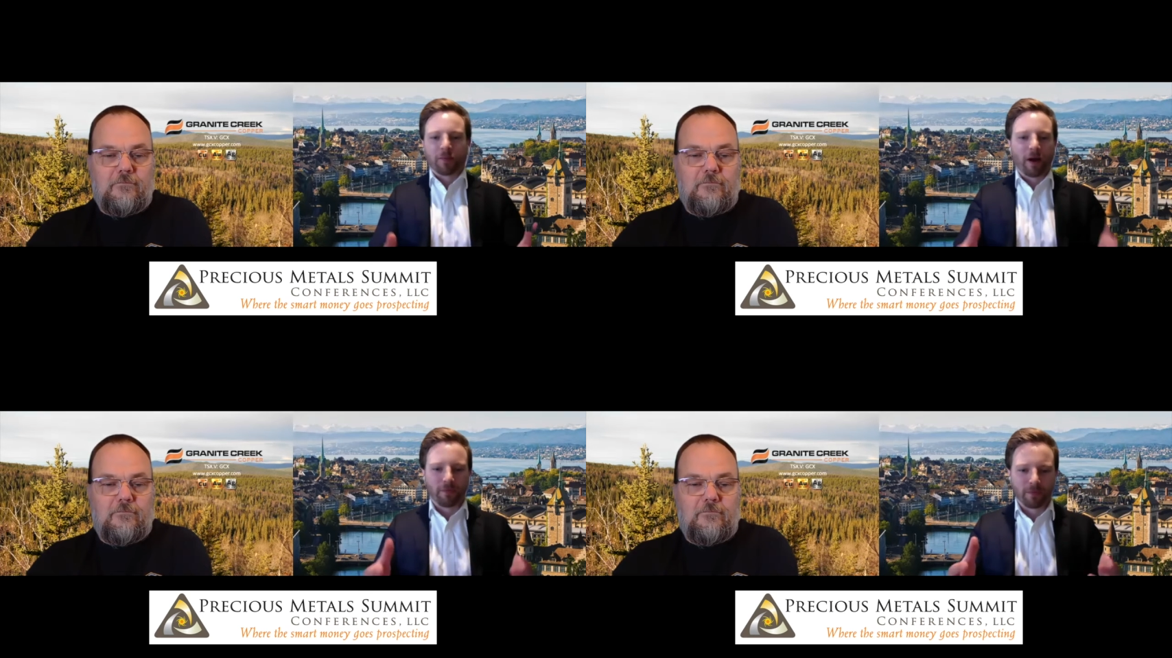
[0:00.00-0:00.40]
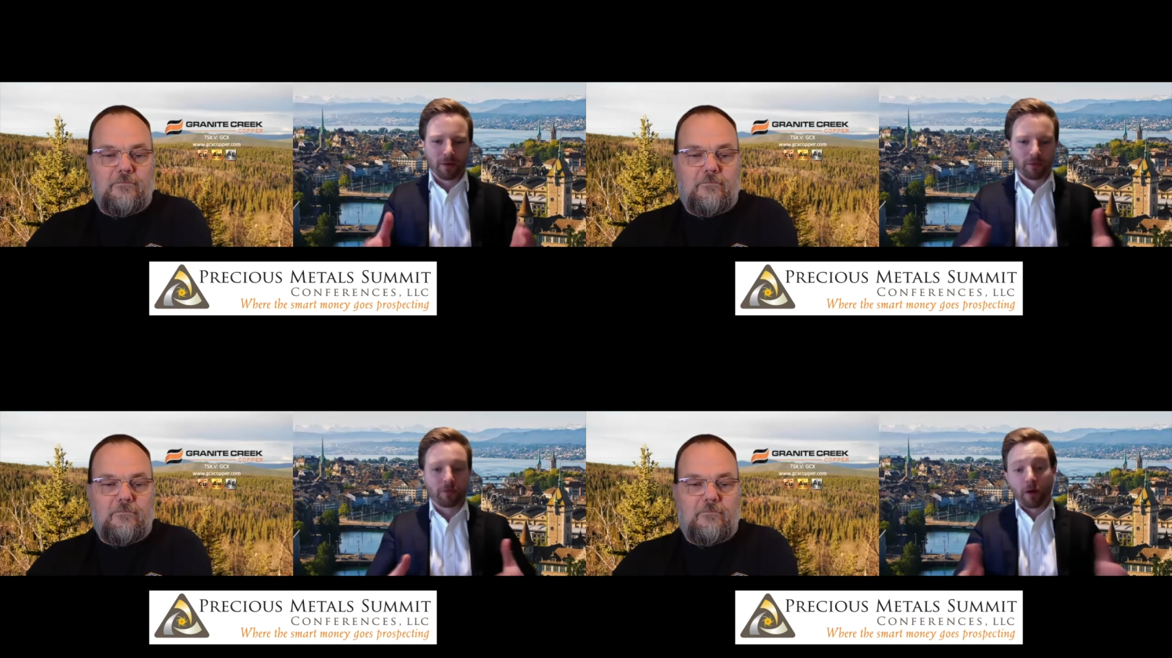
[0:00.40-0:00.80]
Speaker 1: about,
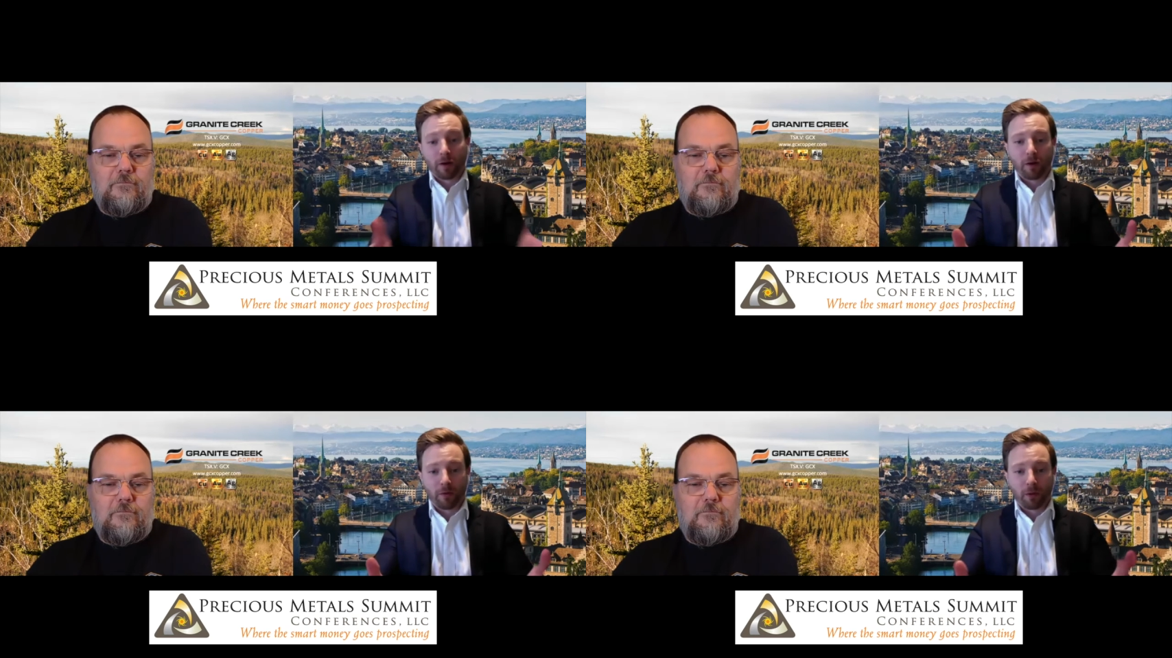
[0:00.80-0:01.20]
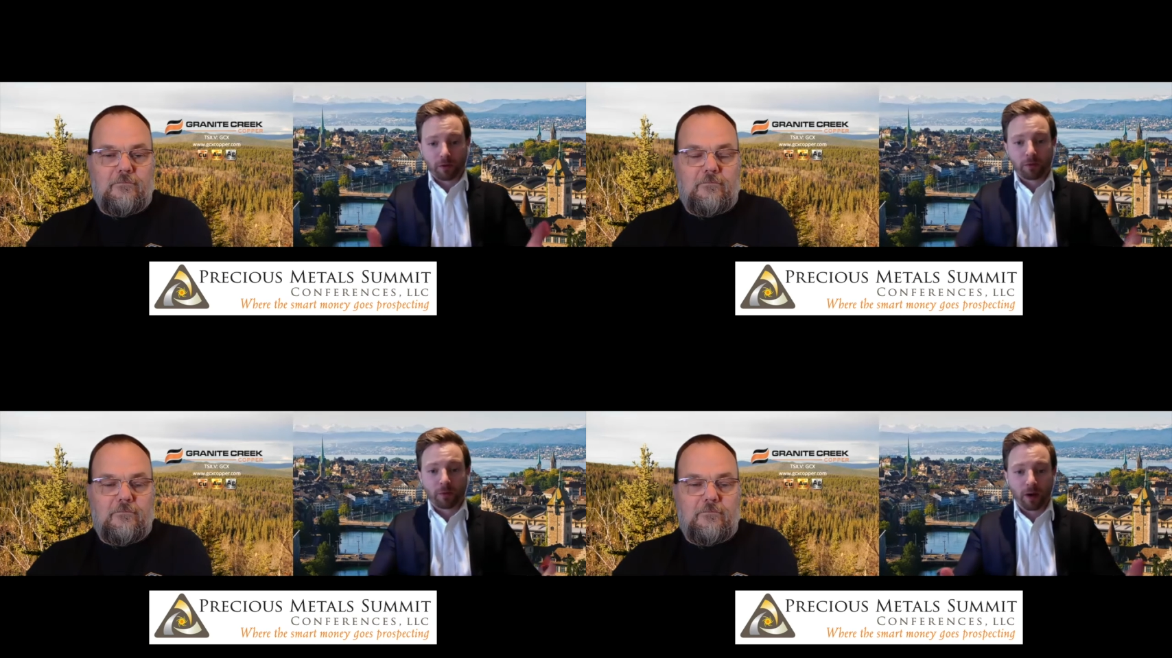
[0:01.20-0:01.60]
uh, of
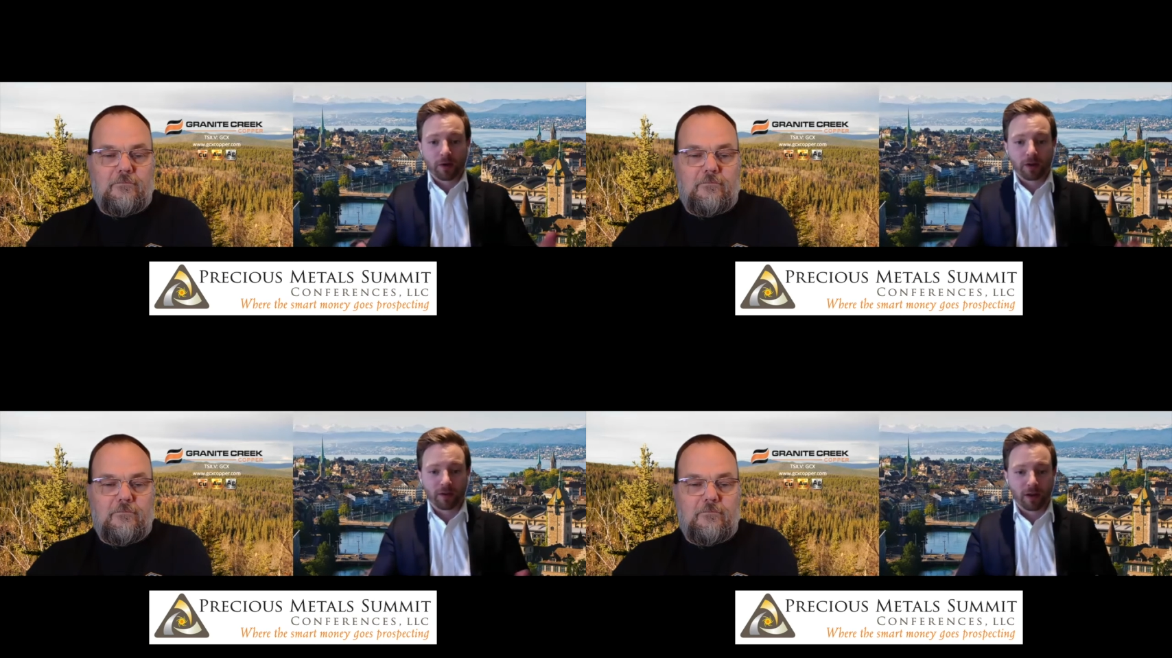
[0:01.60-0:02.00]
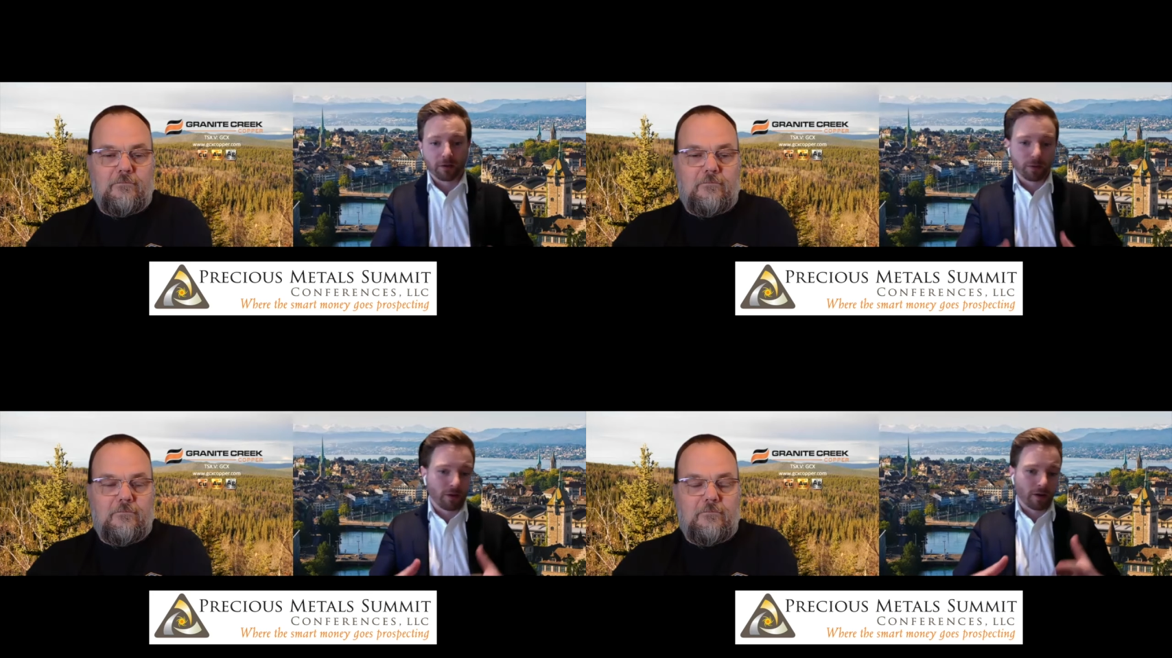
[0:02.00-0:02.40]
course, from what you can tell
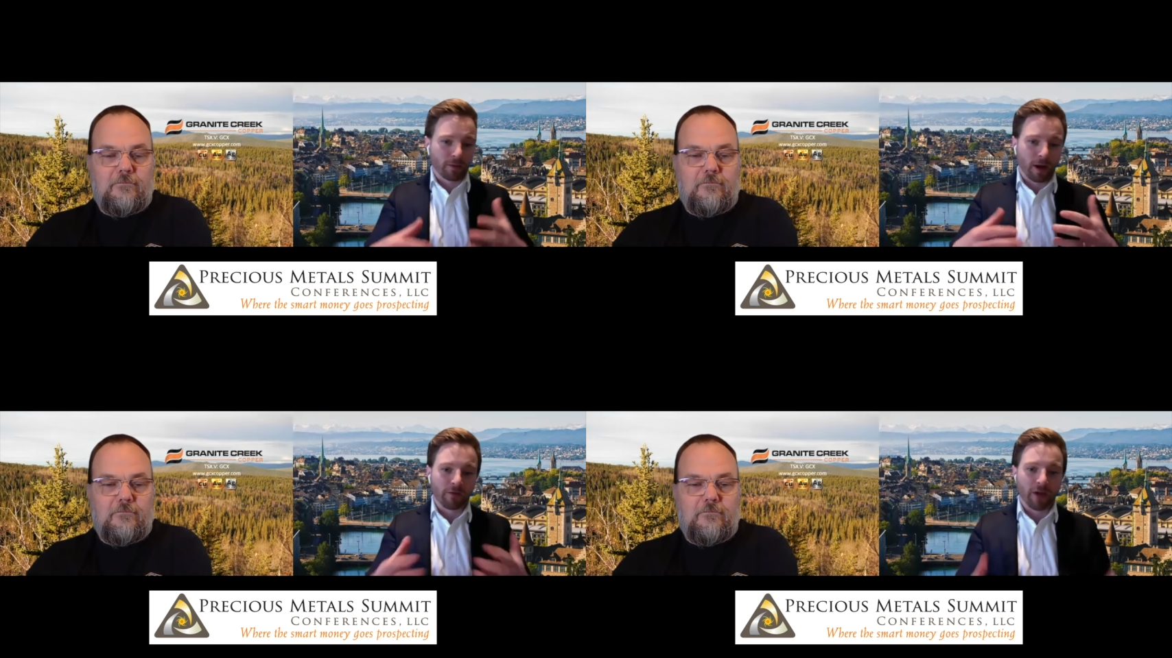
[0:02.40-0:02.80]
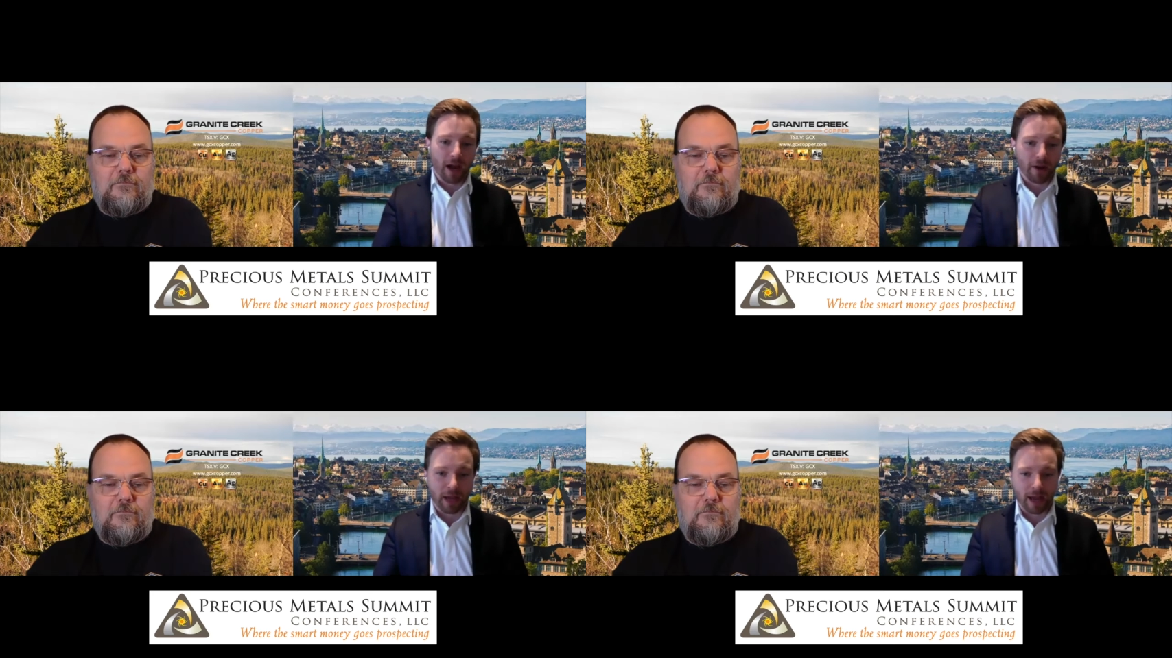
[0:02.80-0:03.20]
us, we talked about
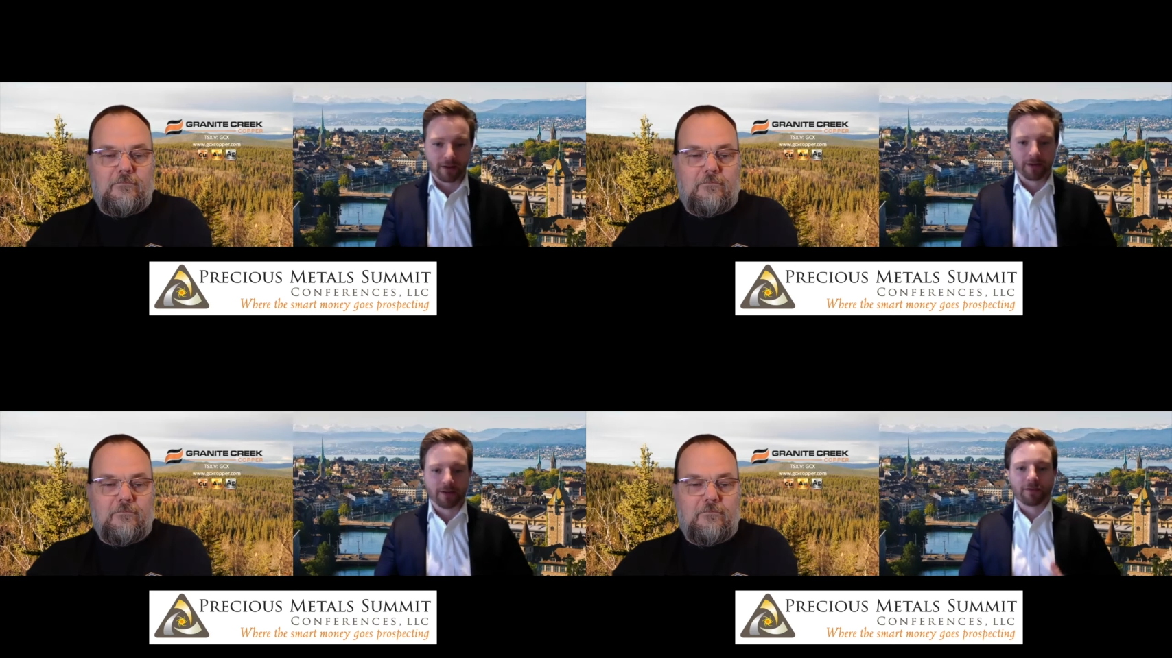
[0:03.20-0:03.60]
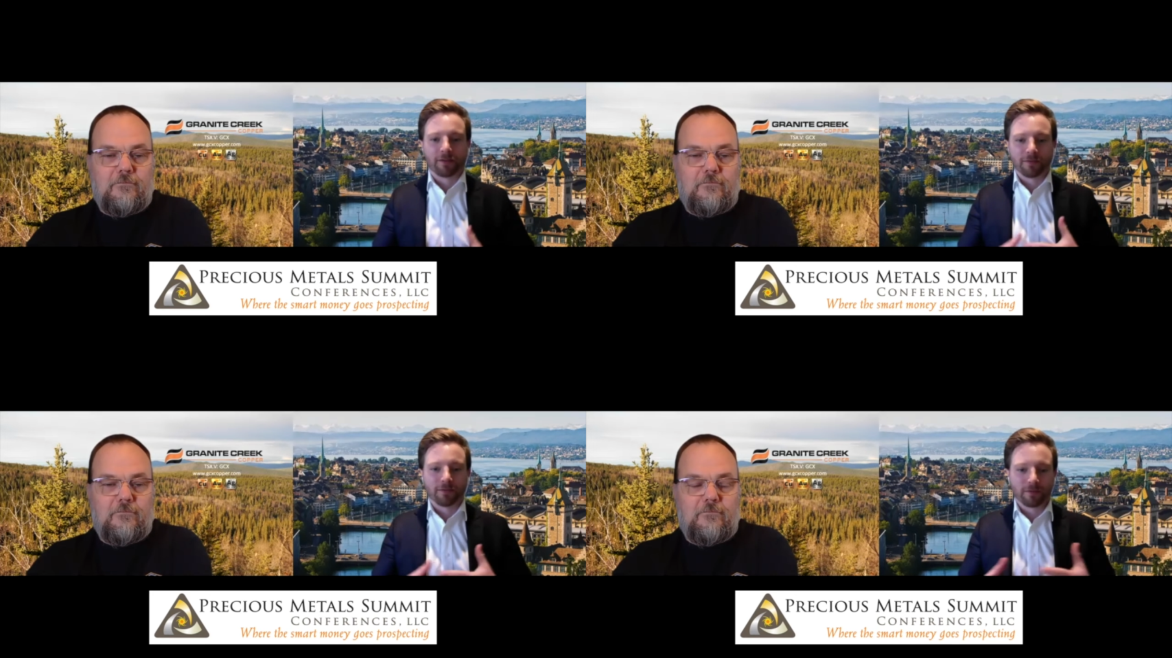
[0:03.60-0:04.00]
value catalysts
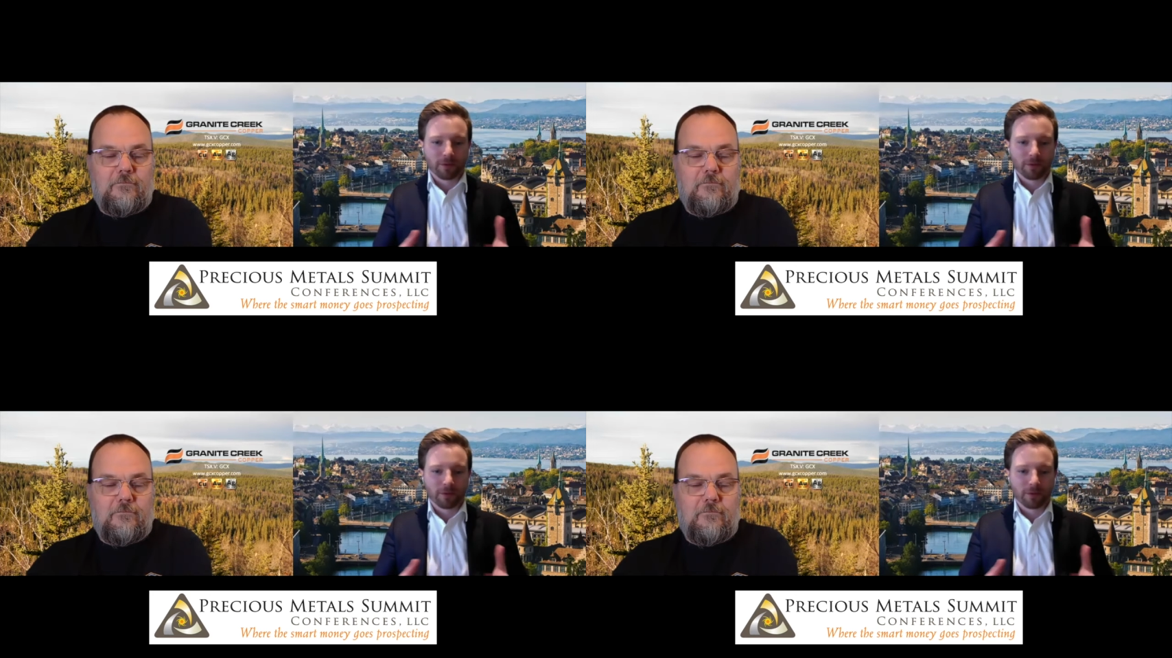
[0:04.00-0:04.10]
and